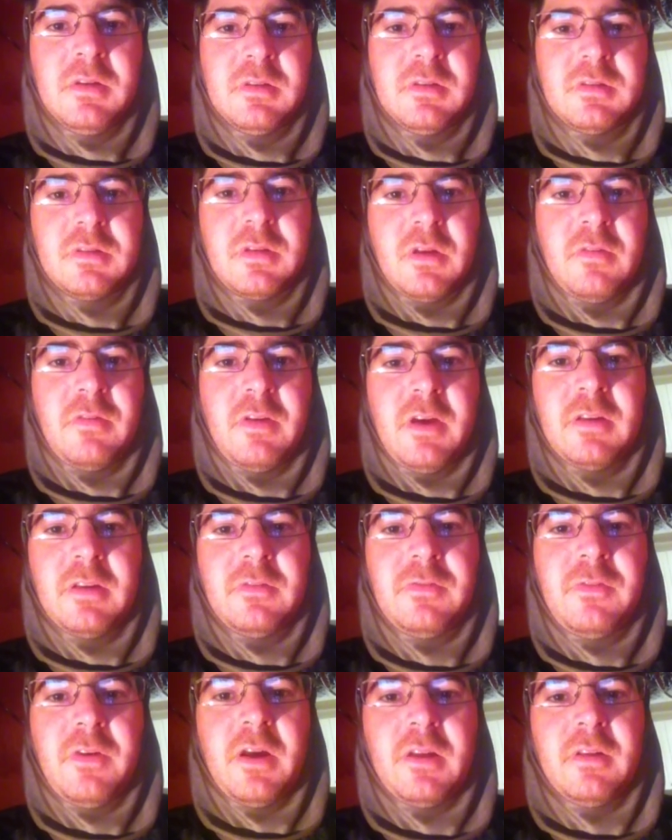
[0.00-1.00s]
so I've had
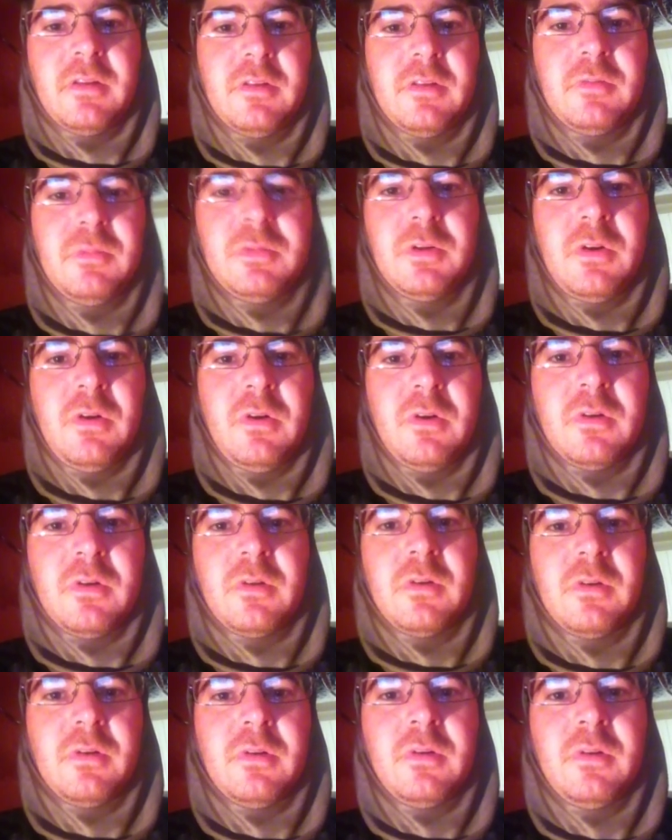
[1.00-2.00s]
to fight a little bit
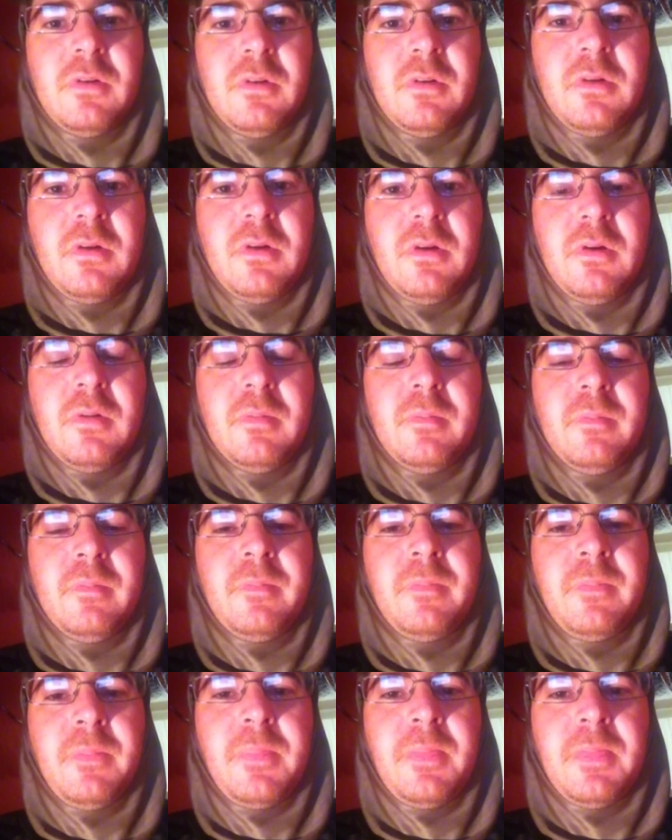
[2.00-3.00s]
harder,
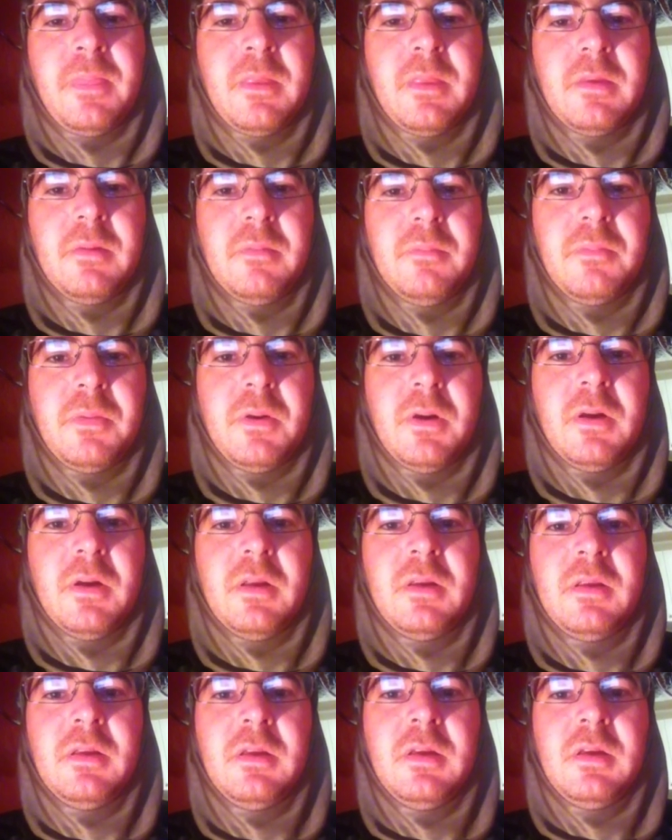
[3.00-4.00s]

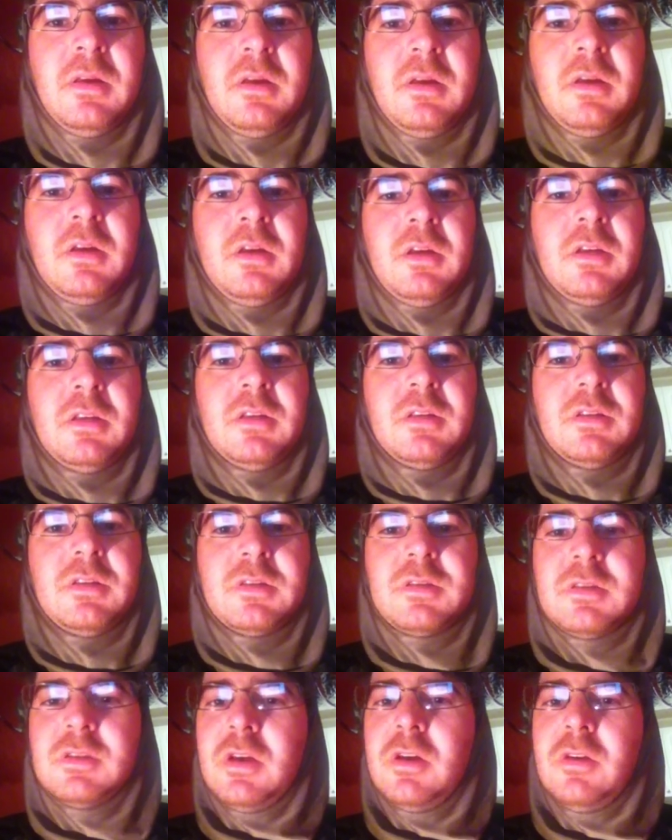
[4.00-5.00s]
but
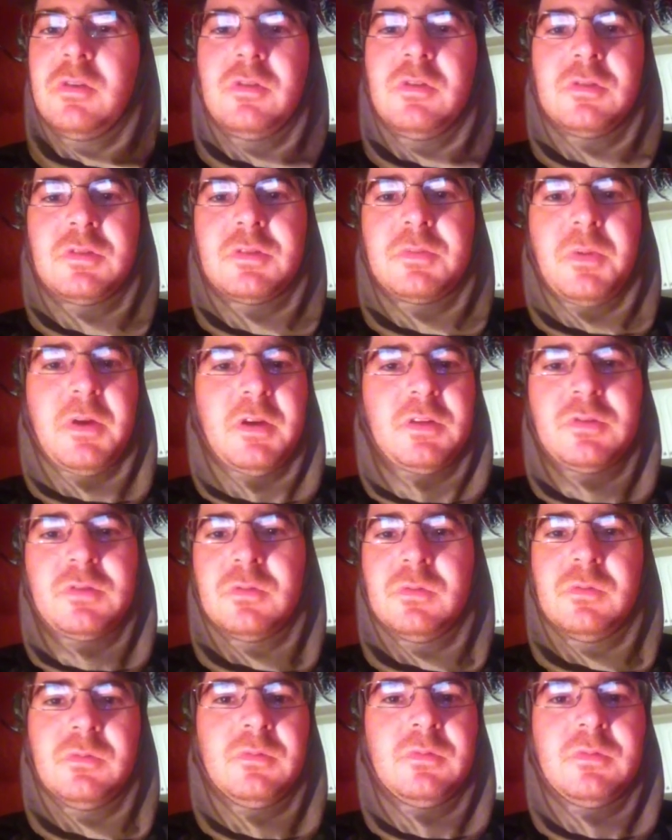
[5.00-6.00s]
just know, you're
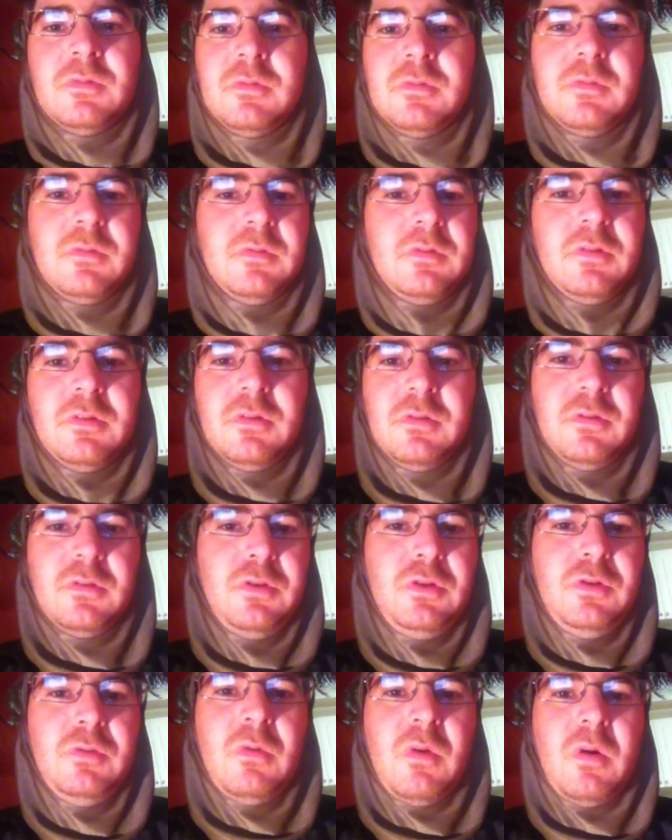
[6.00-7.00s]
special.
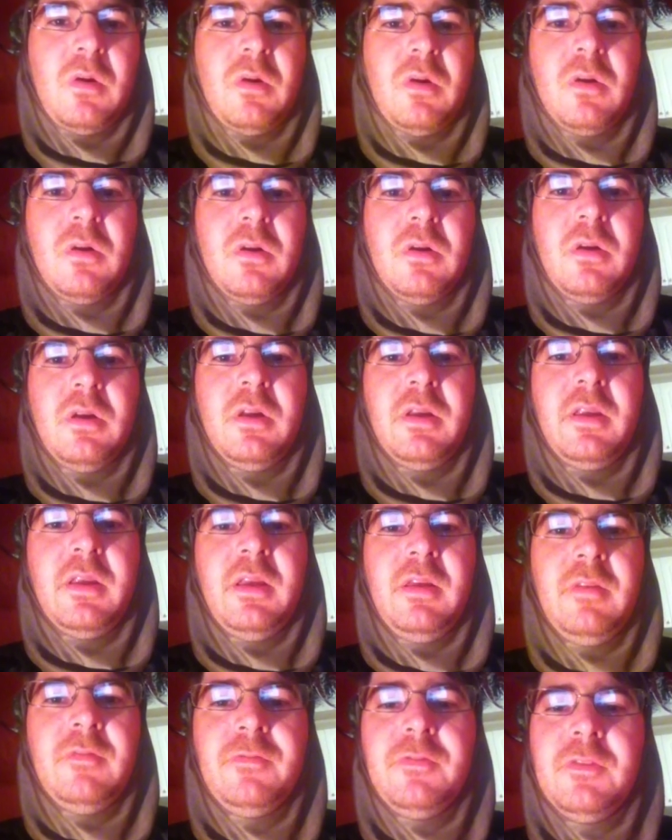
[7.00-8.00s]
You are an
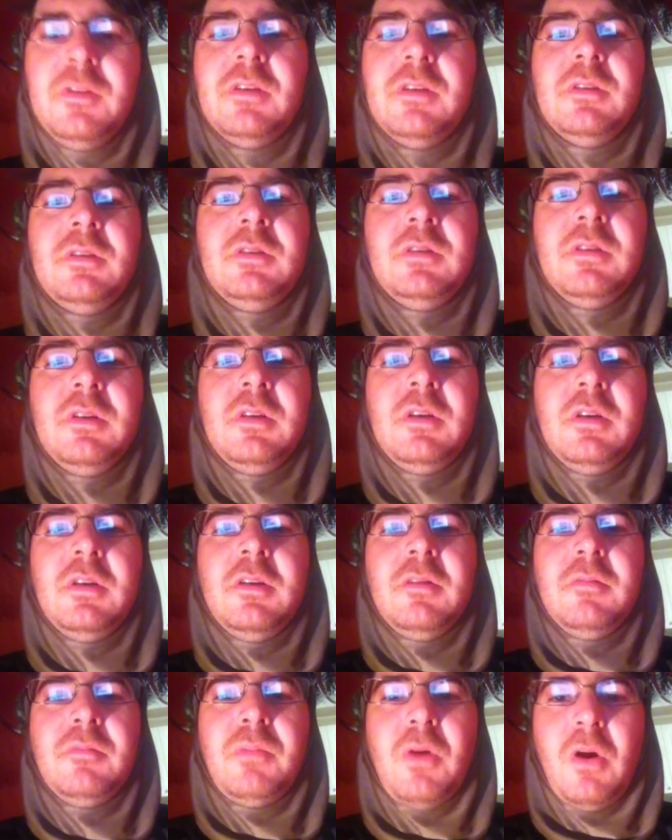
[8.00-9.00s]
infinite
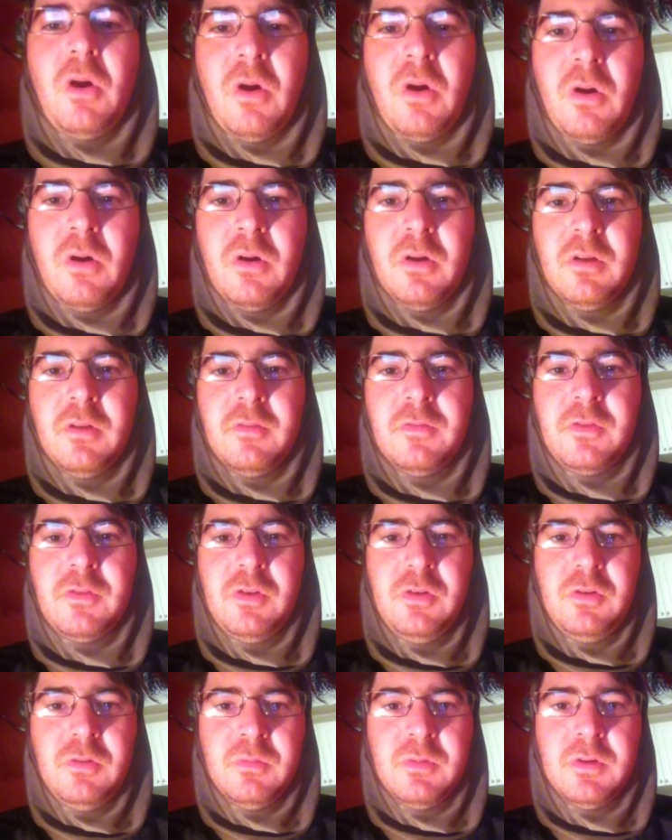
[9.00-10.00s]
ball of
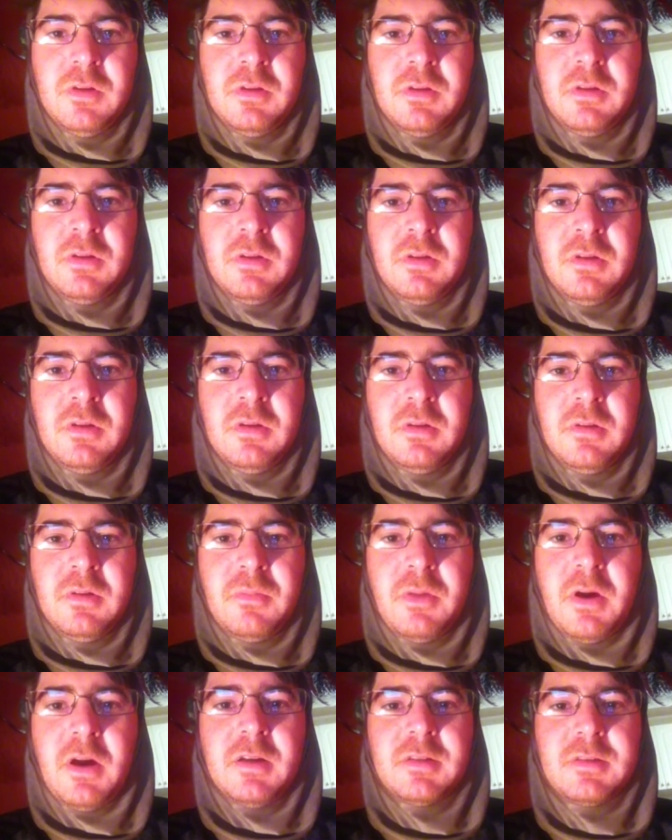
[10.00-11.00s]
human
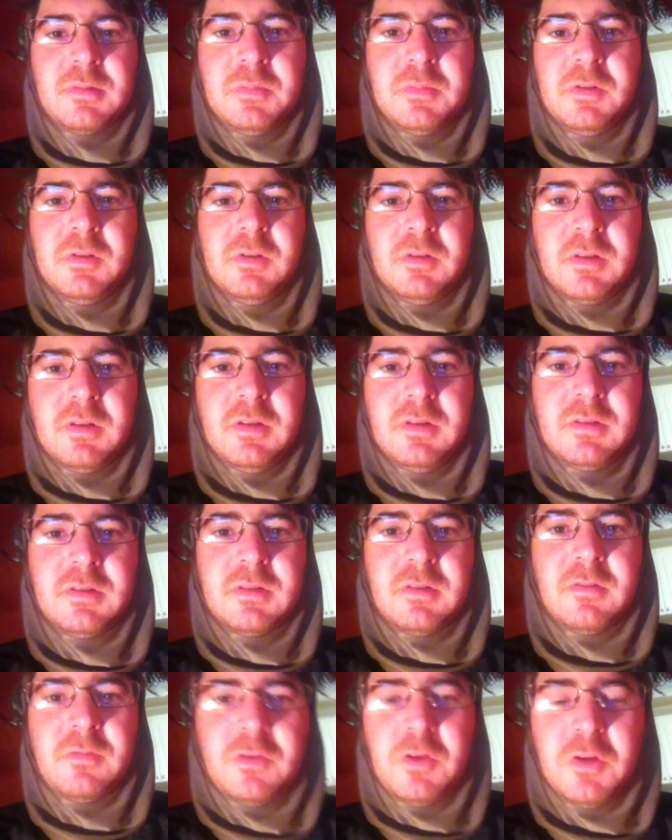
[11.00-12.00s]

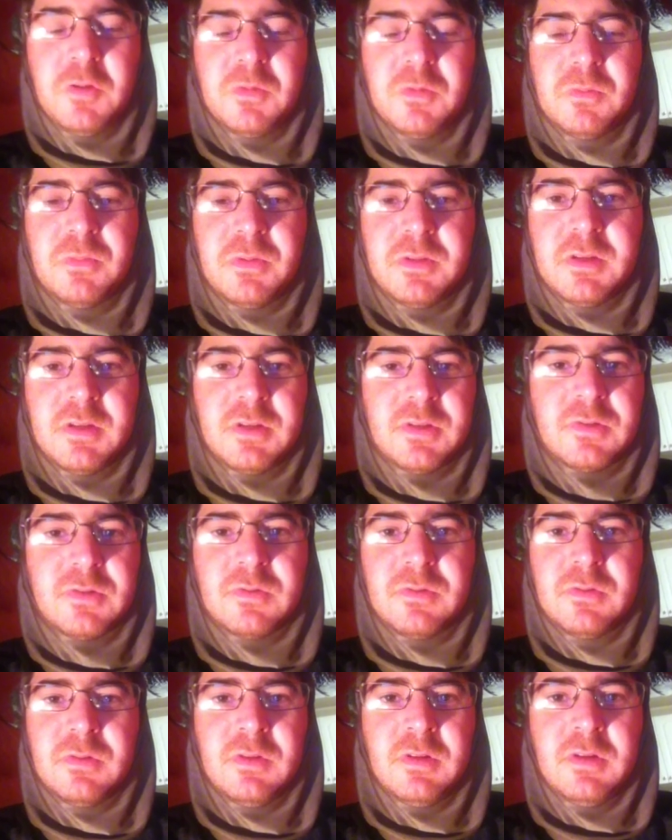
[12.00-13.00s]
possibilities, of human
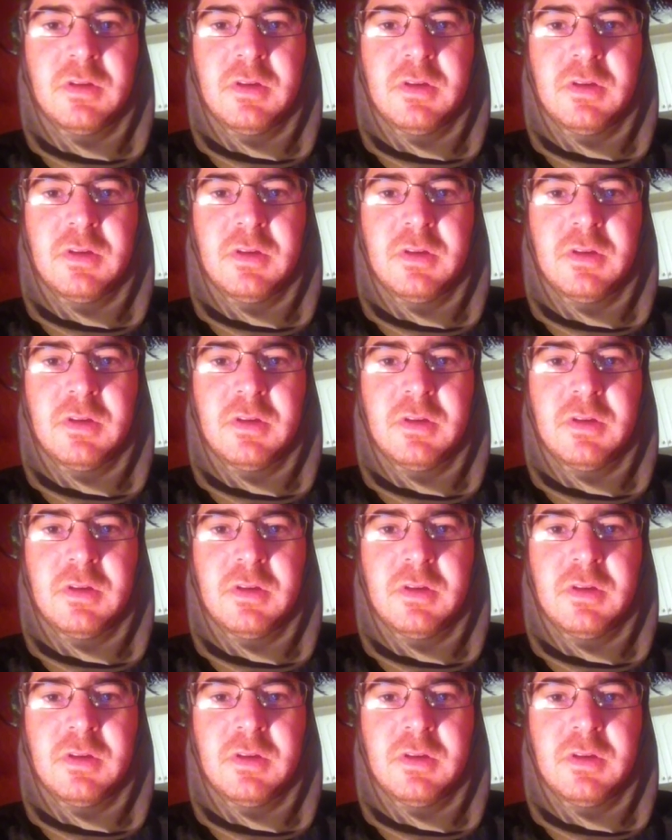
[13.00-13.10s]
potential,